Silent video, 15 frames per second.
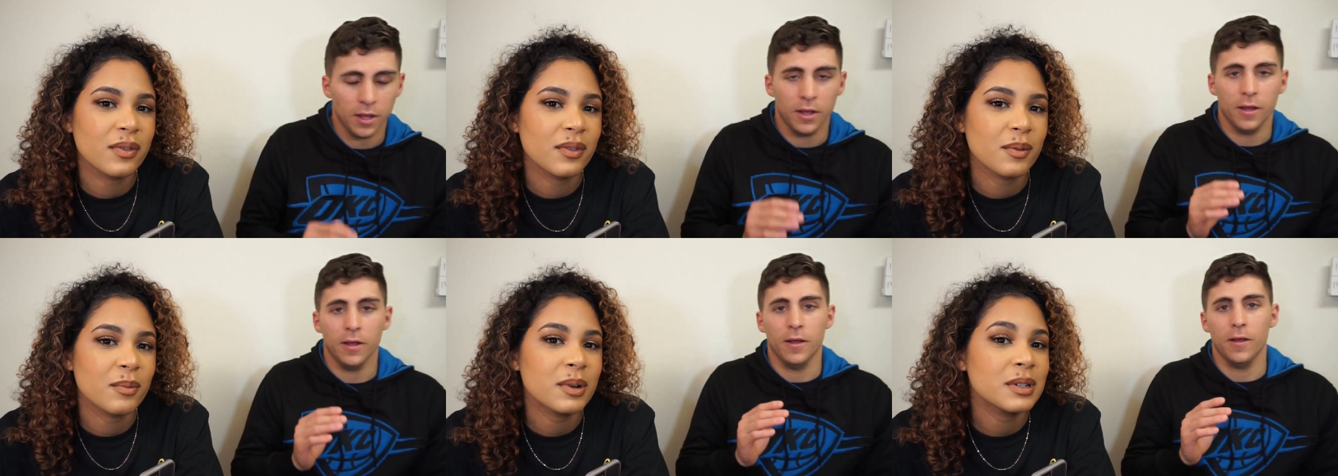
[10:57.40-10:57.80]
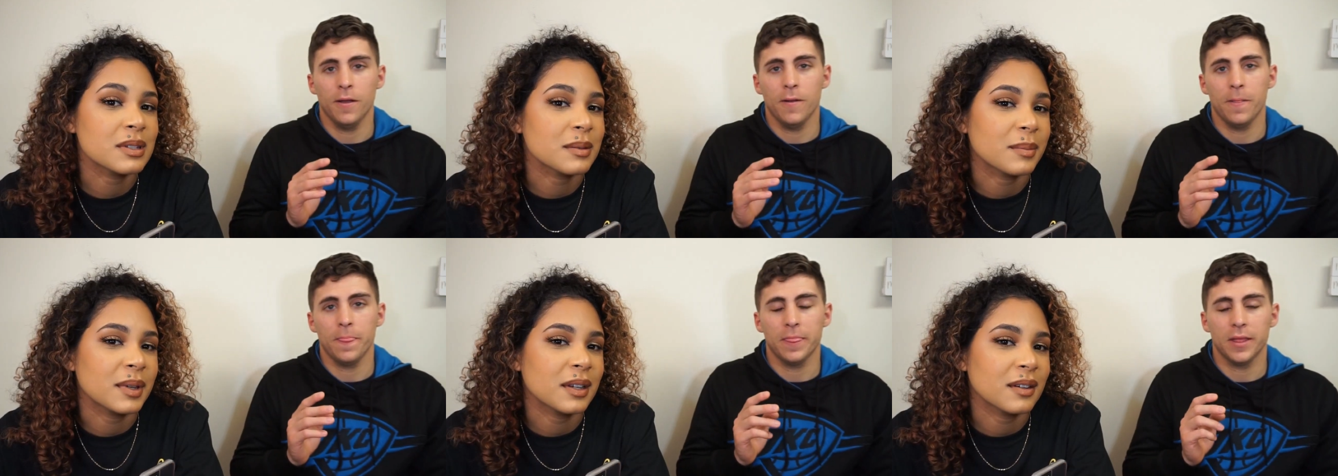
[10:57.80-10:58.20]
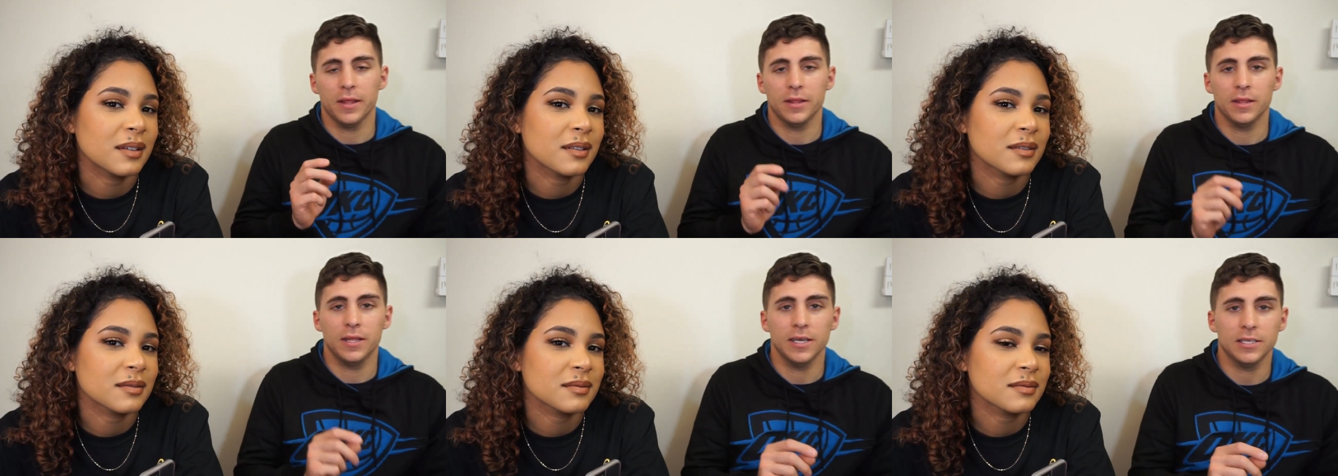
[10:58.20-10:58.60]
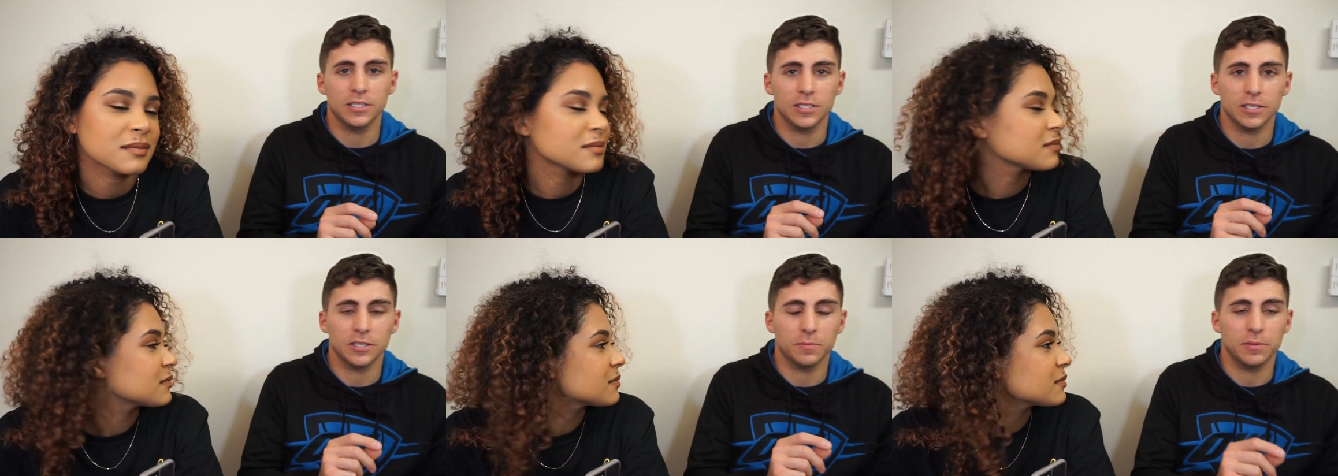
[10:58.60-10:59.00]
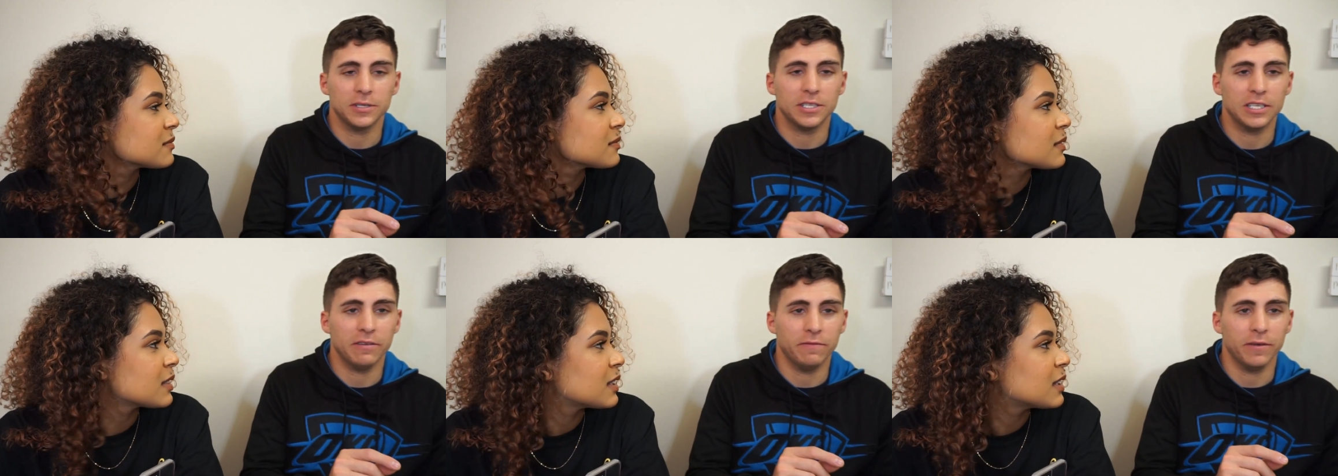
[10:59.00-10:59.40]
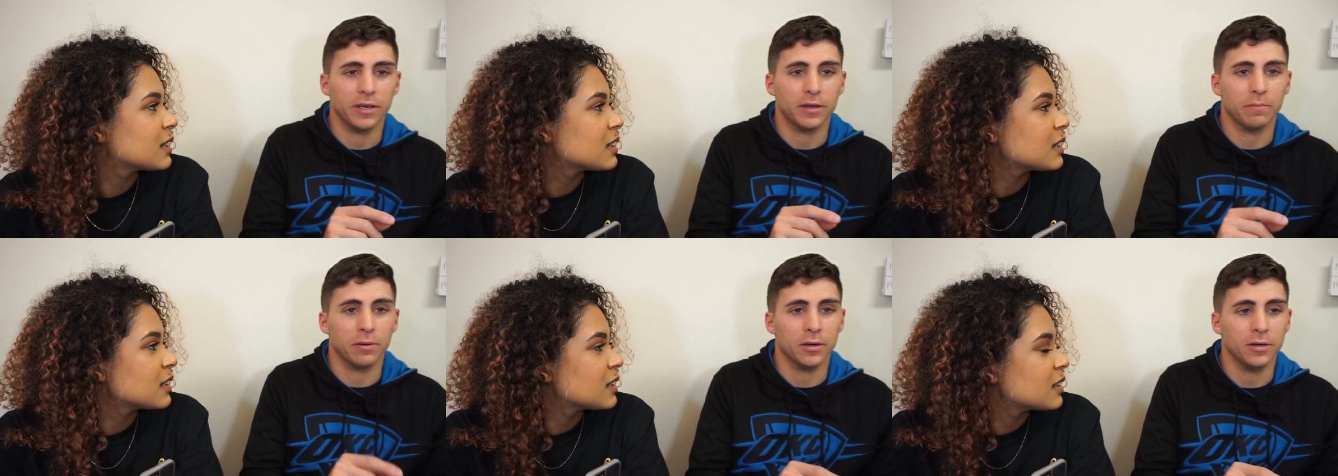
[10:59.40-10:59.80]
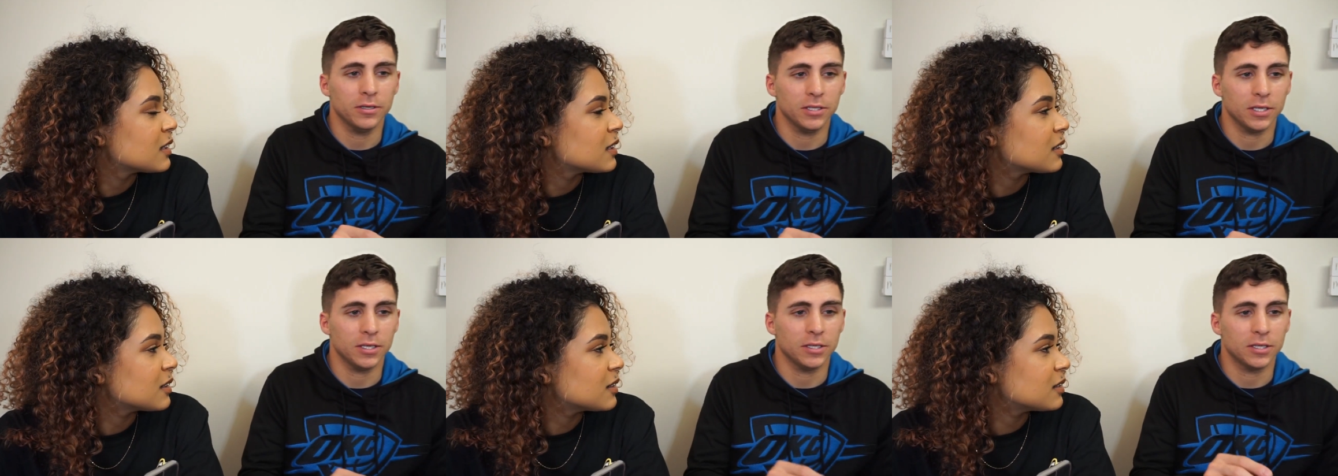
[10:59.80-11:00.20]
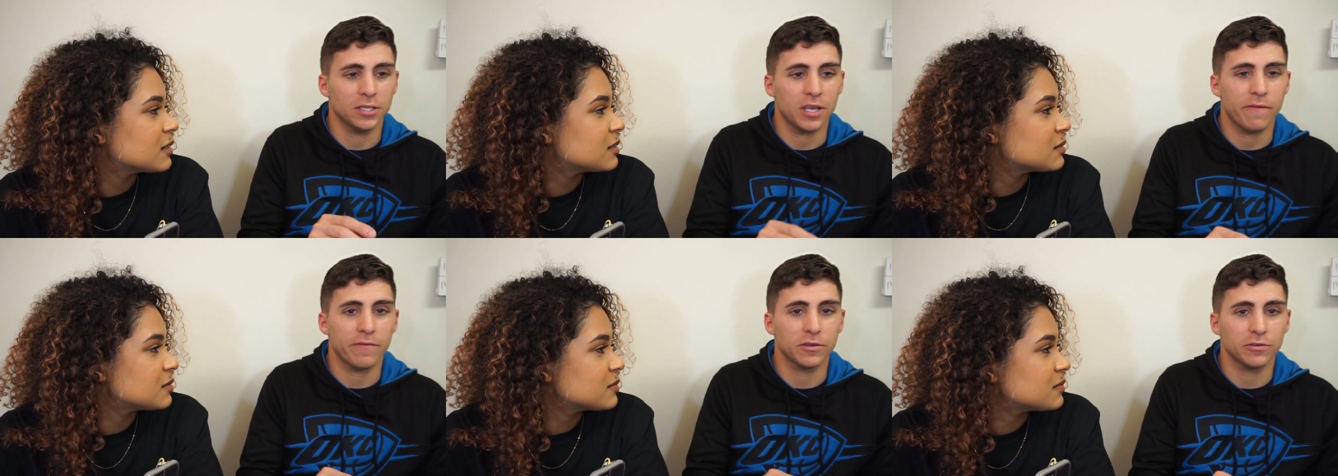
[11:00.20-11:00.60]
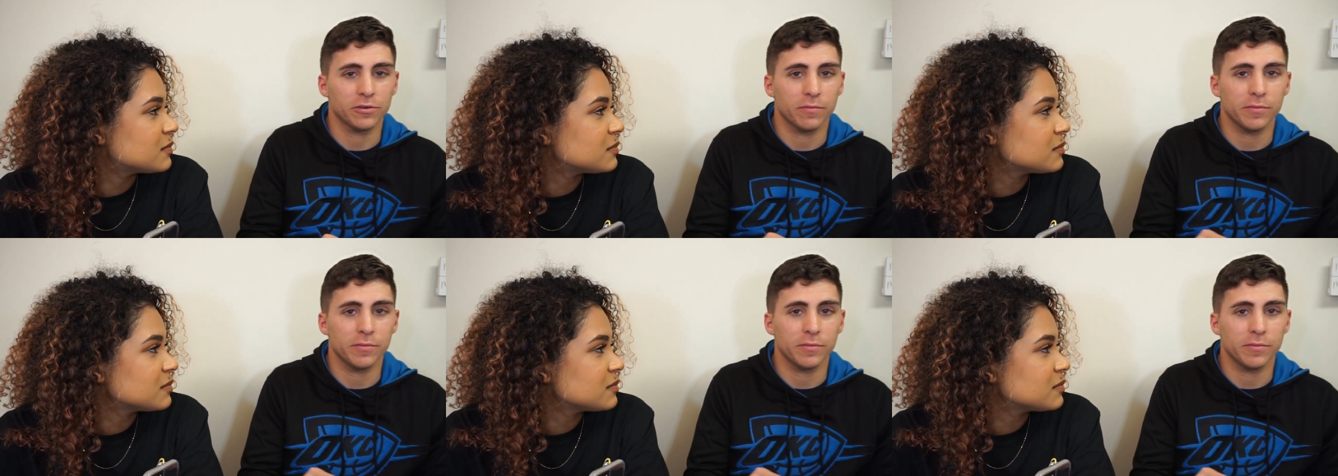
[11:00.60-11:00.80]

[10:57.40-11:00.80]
Speaker 1: What does it mean? This specific person suffers from